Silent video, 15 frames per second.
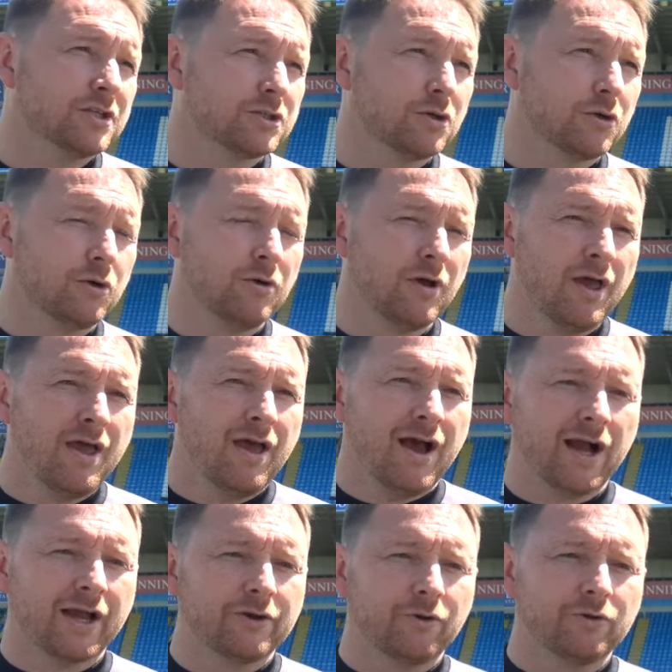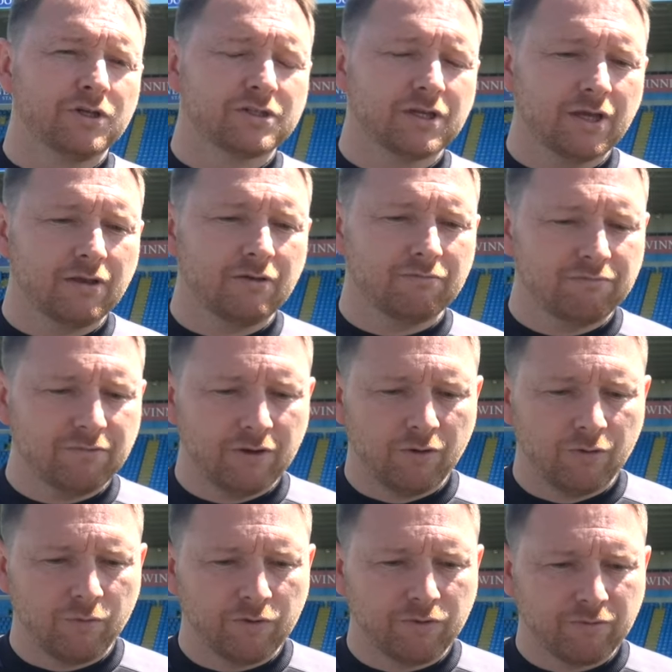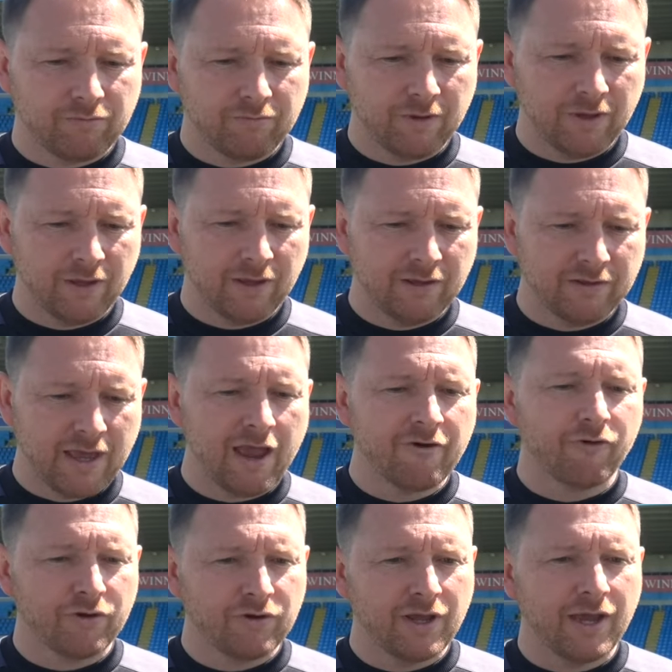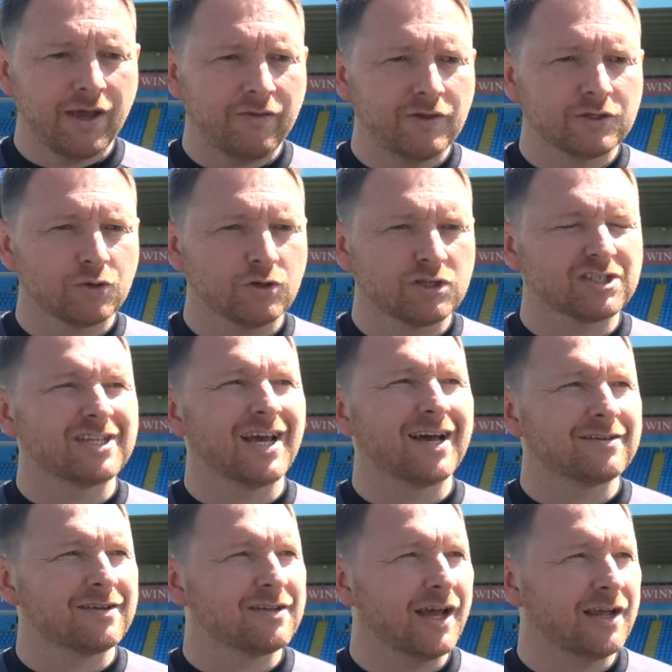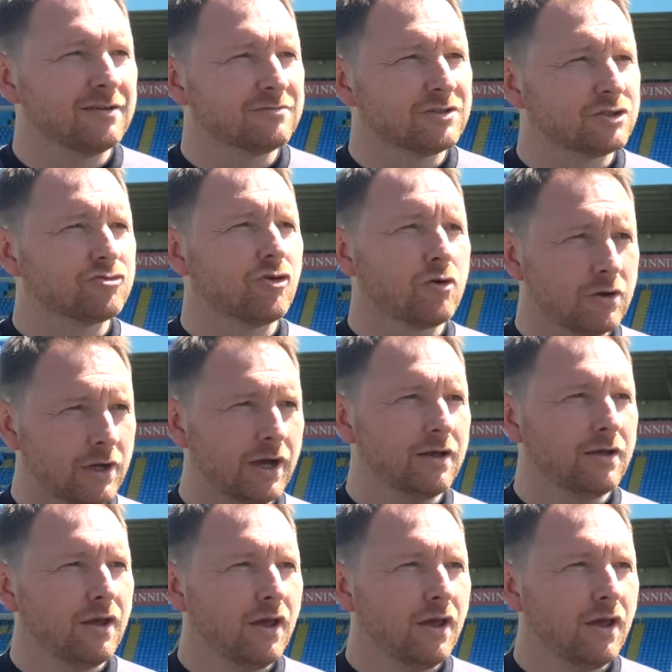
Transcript: So I can only say, you know, with year on year, the sort of standard getting stronger,